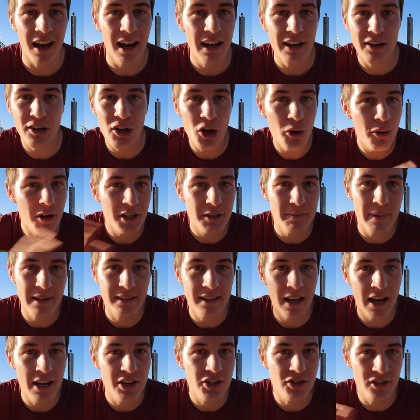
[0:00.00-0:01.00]
I had no
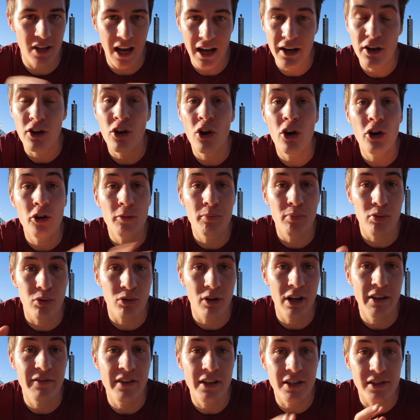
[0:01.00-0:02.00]
expectations. I had no
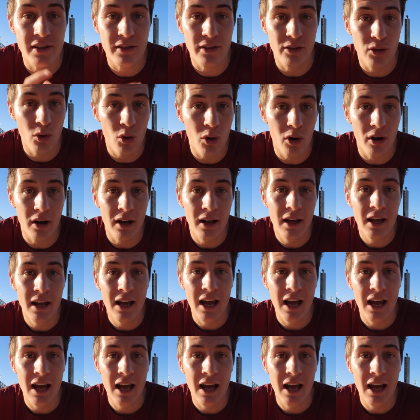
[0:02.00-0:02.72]
previous thought